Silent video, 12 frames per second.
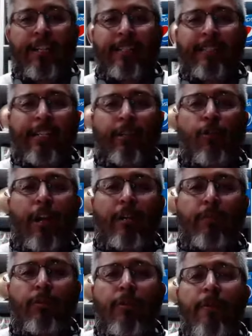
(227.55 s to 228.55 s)
It is an
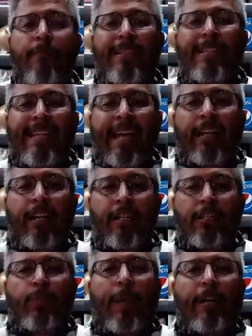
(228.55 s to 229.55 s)
incredible yet
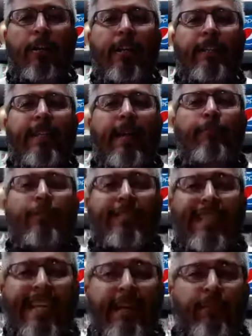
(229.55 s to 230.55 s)
uninspiring attempt
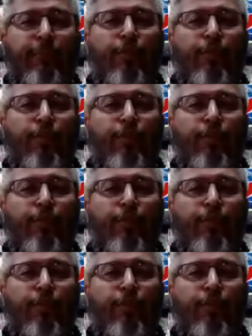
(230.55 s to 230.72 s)
scheme